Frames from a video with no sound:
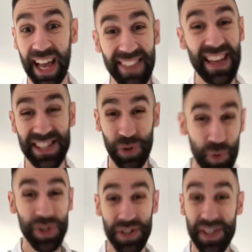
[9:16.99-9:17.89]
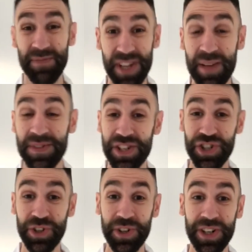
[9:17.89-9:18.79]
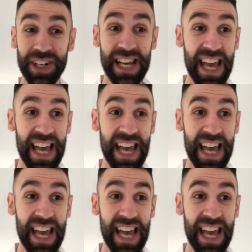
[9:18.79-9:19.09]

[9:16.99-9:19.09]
and that's also sometimes a chore.